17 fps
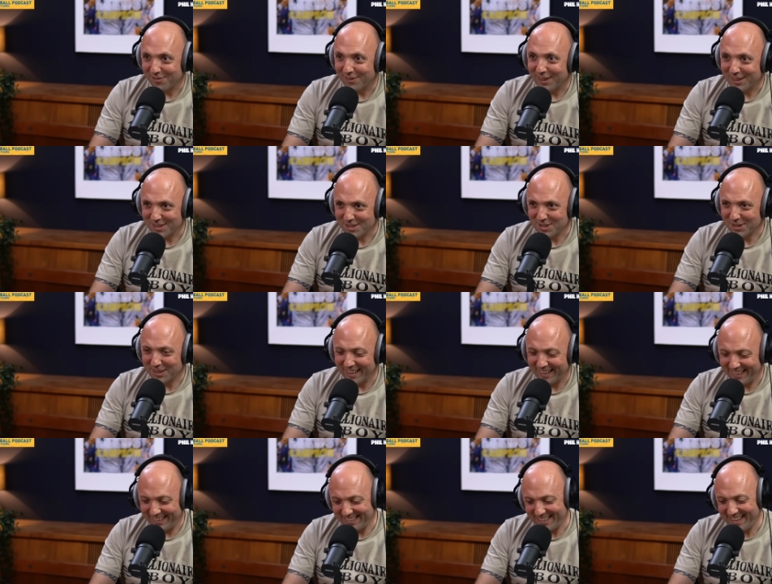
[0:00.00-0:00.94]
far as you
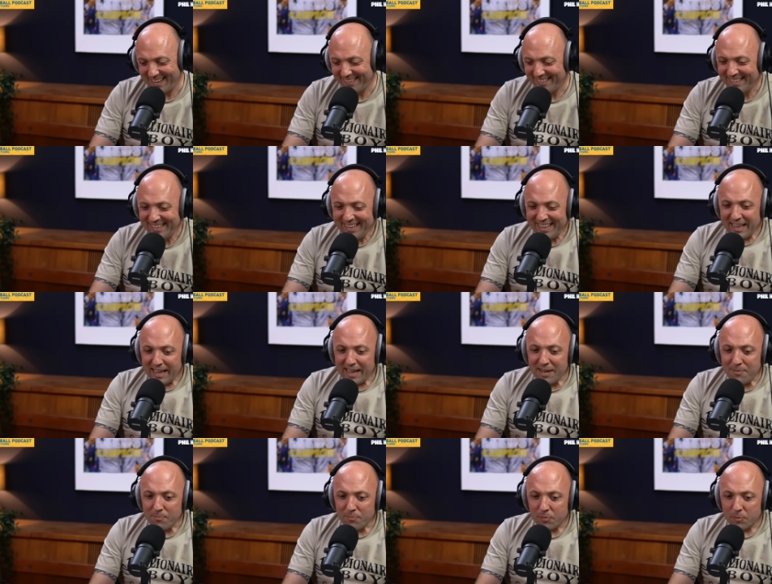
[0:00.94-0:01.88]
can. Yeah.
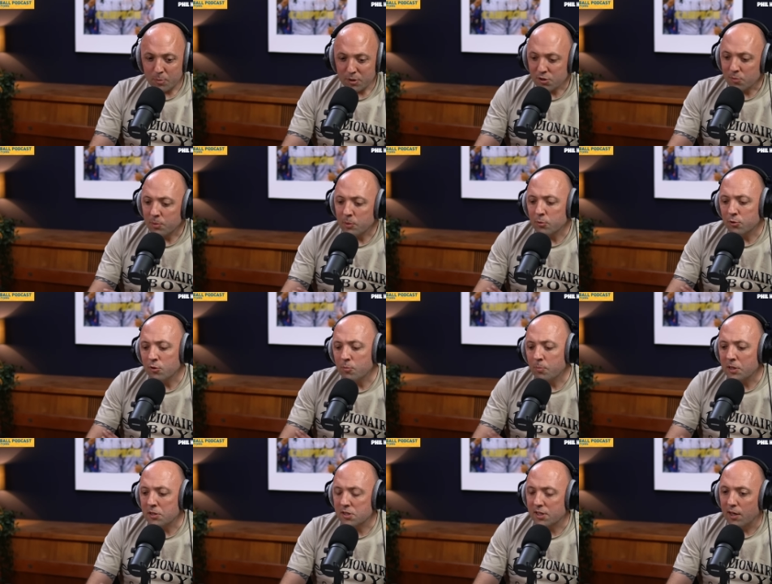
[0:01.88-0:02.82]
But some people do
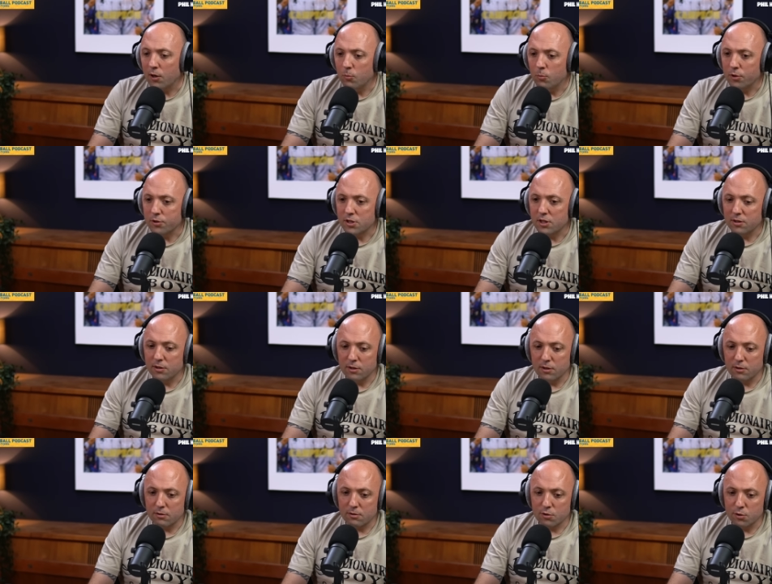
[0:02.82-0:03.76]
base that on what's in
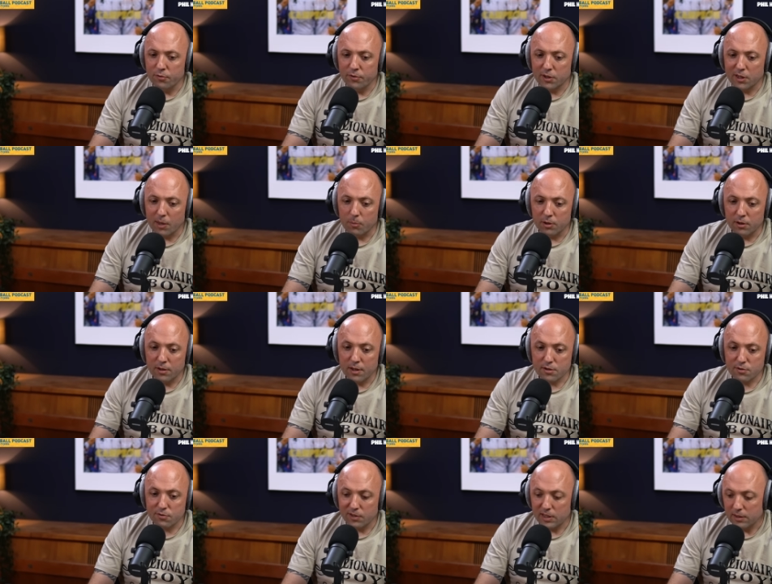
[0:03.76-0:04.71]
your trophy cabinet, and
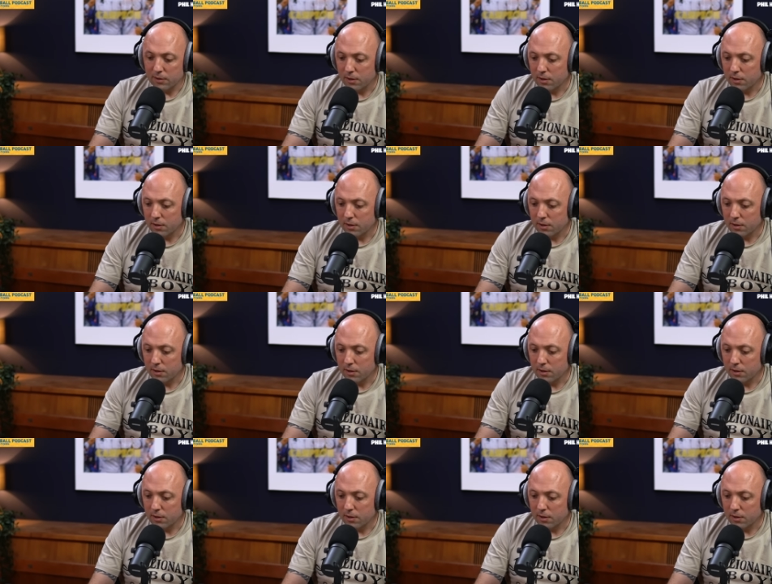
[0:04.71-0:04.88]
that's fine.